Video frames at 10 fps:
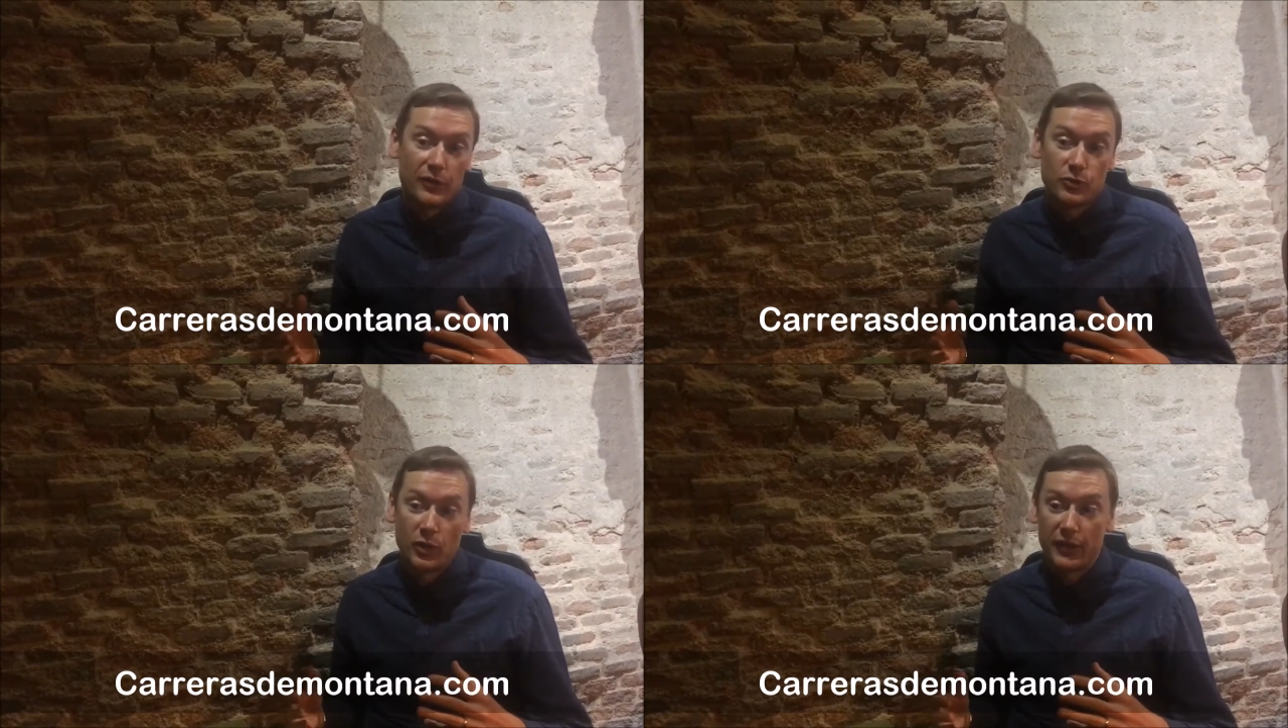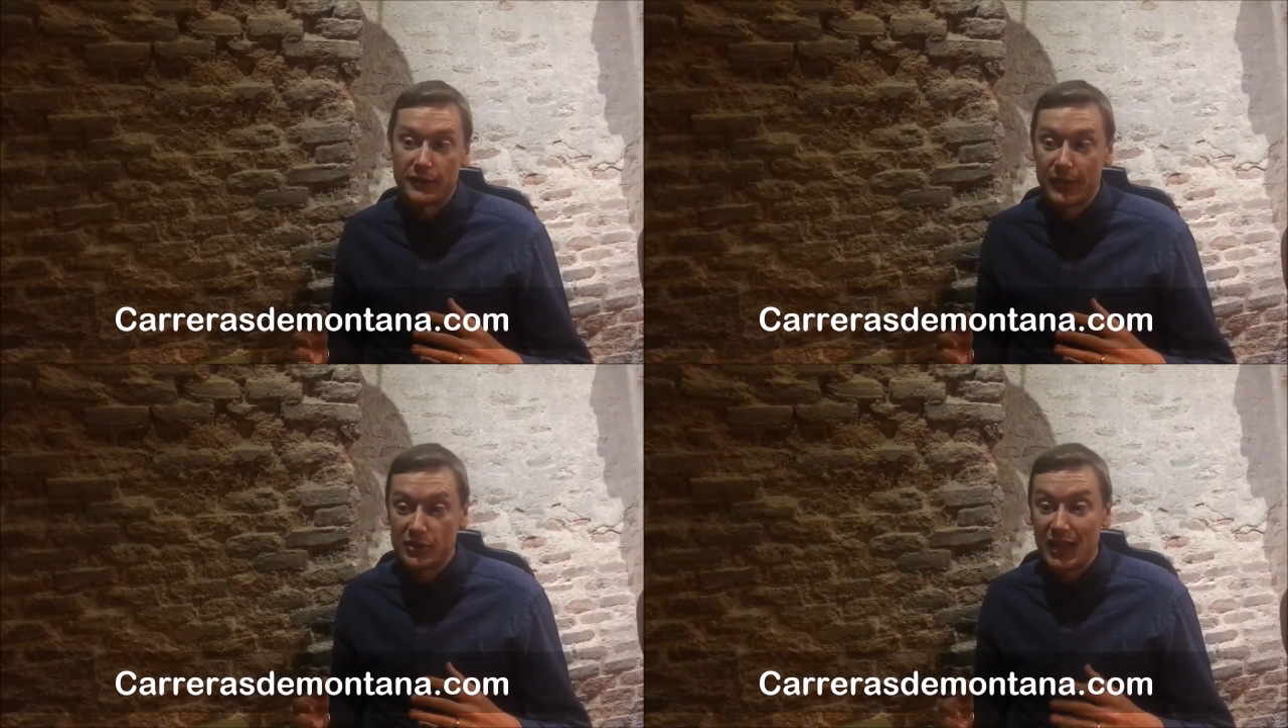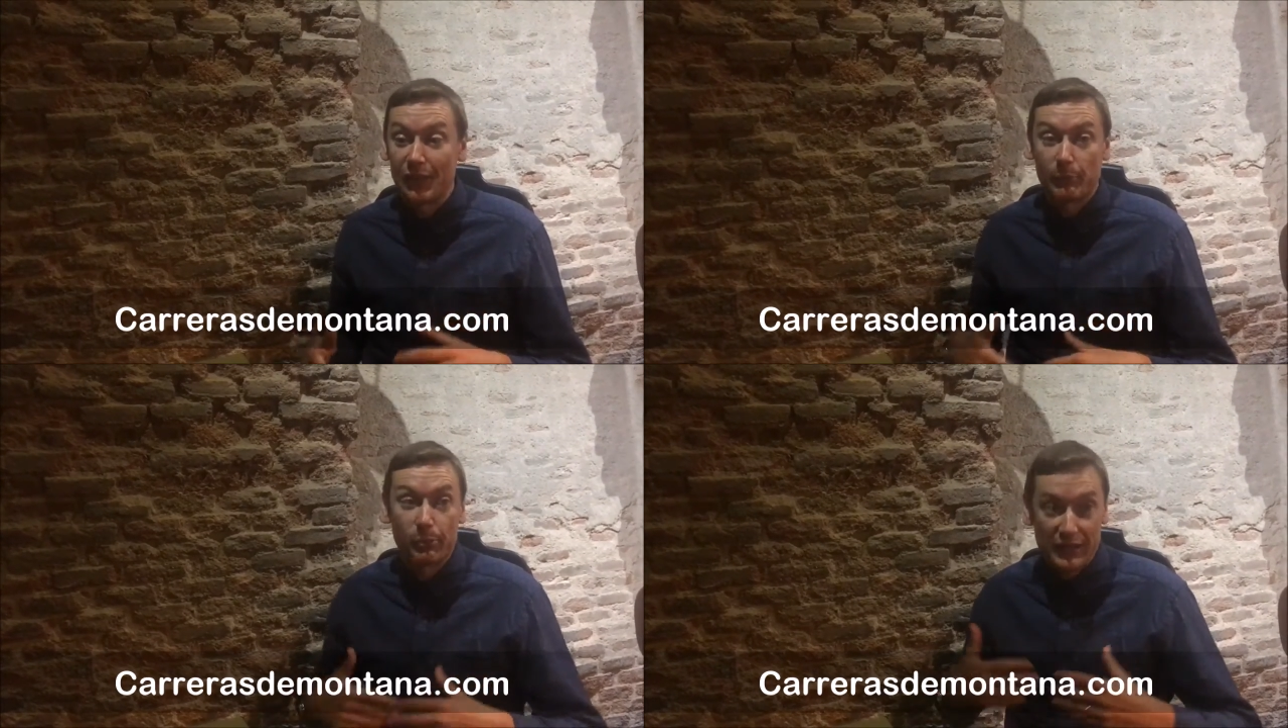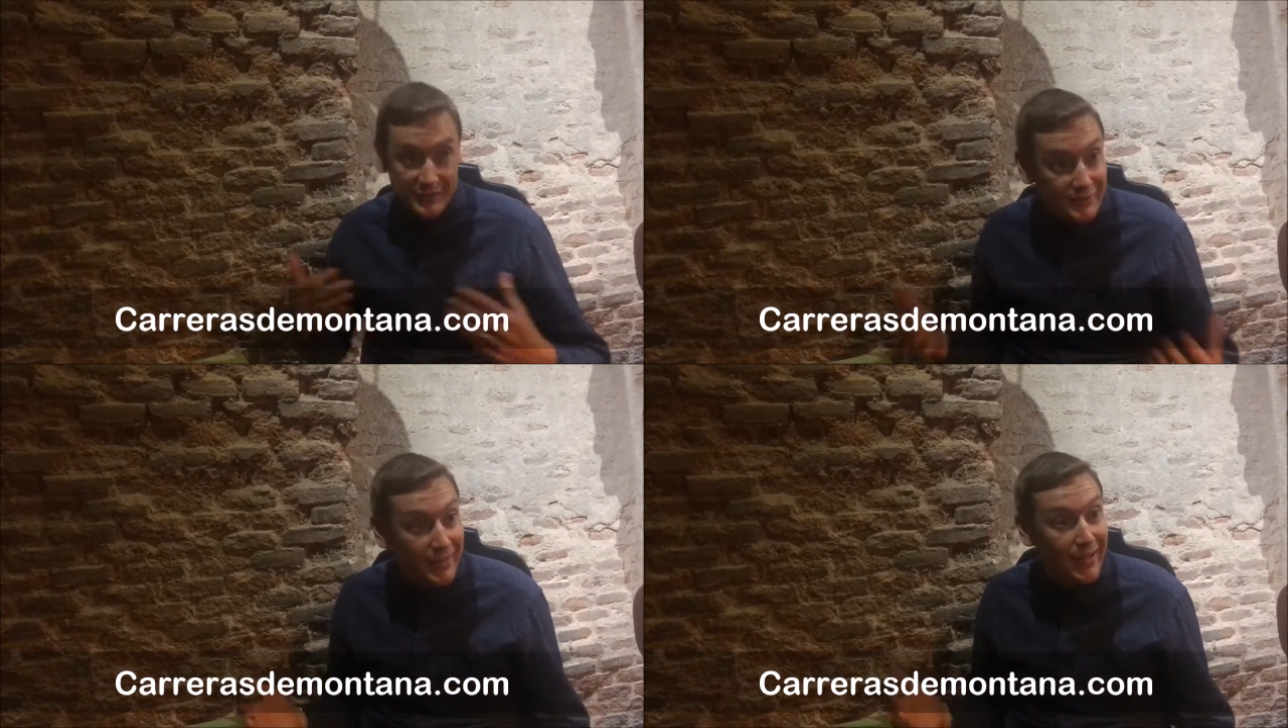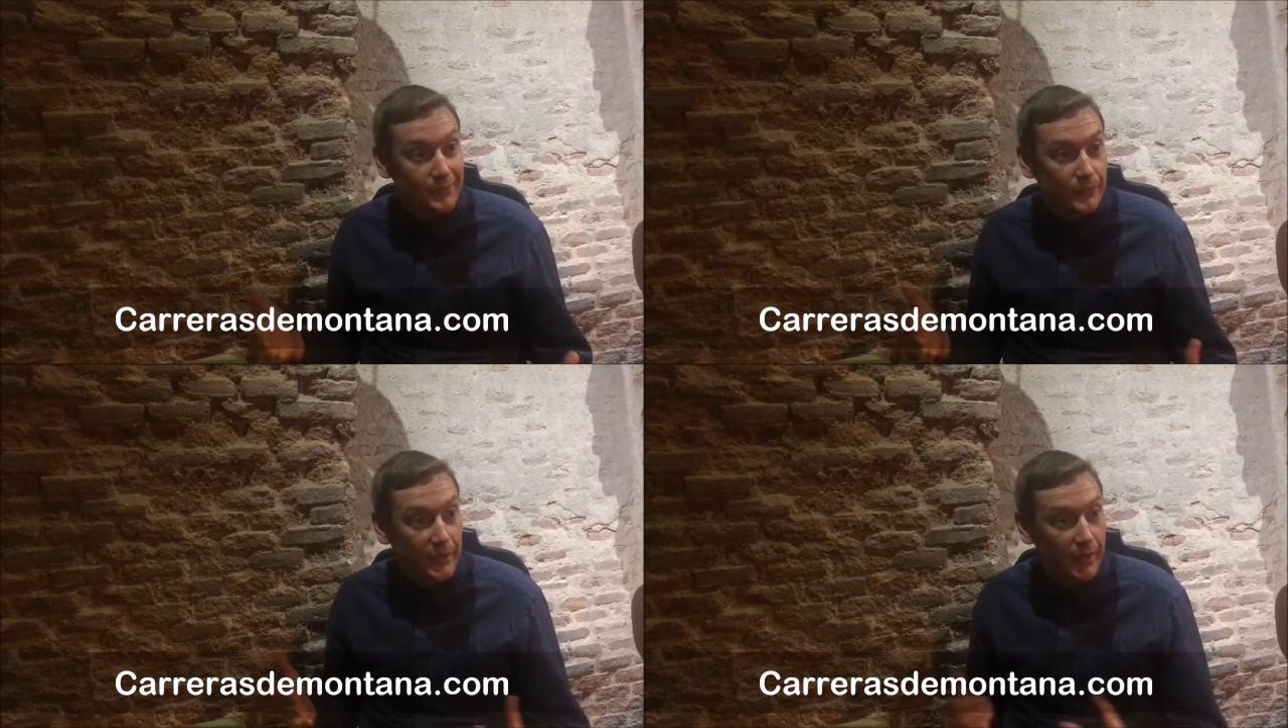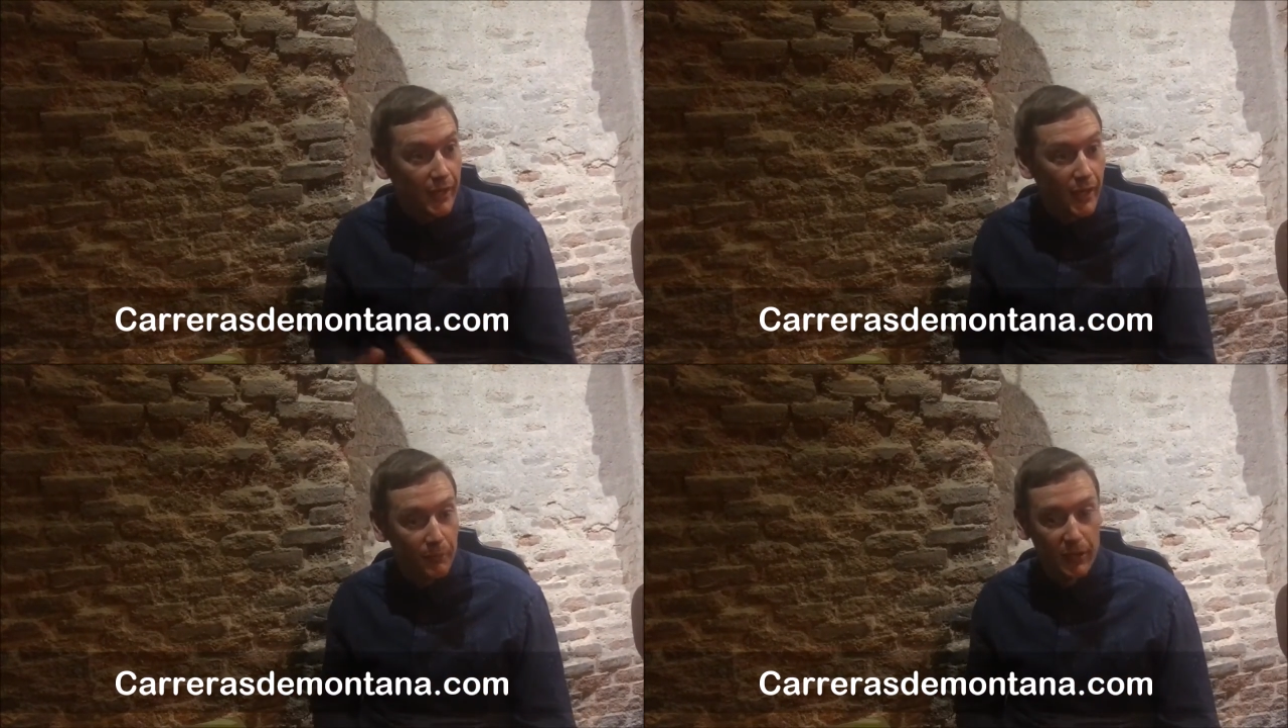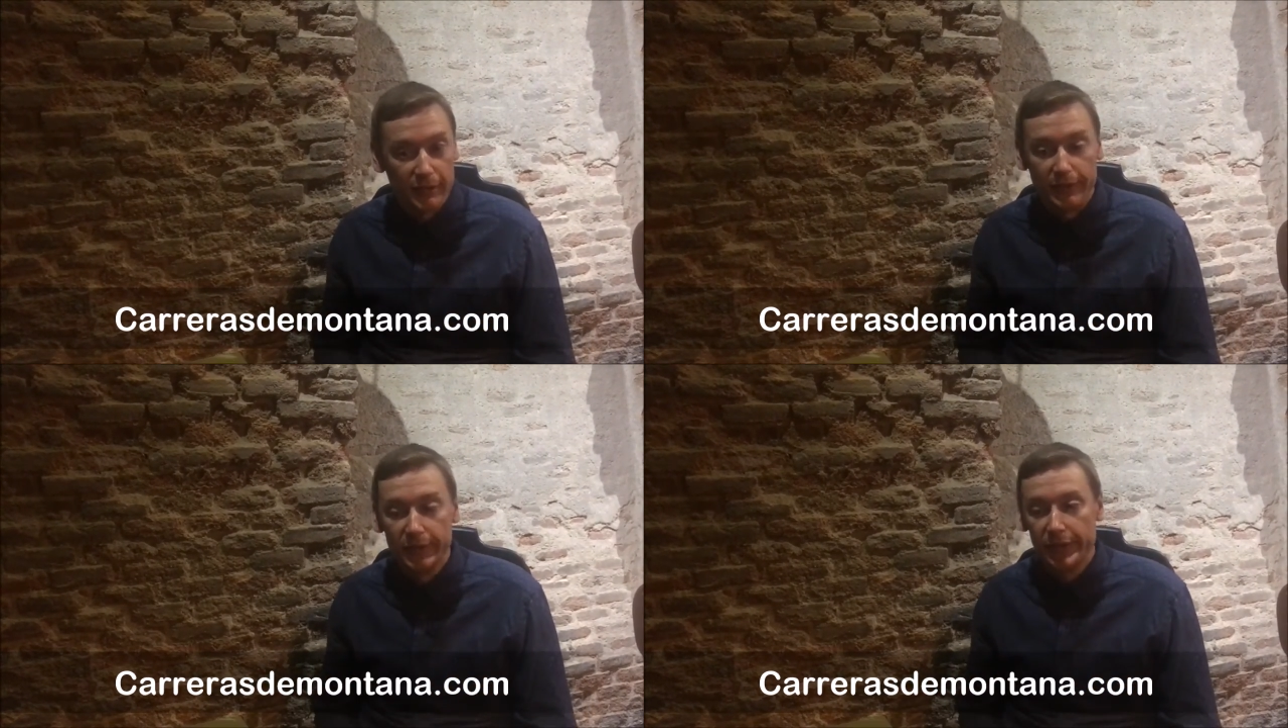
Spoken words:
trying to actually have a presence there, and